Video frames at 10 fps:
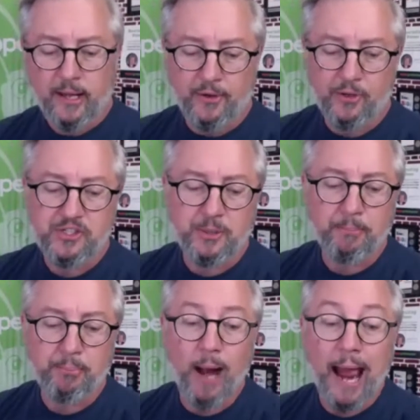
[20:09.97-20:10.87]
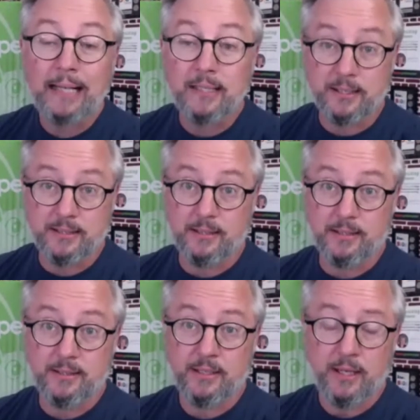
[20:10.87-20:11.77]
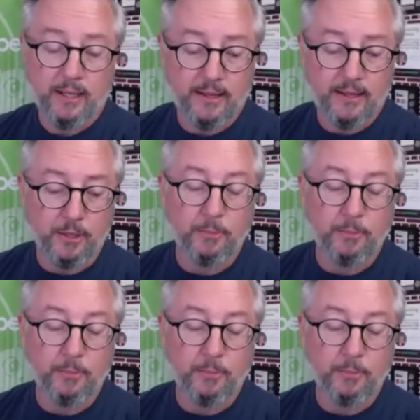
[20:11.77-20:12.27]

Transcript: There are some practices that you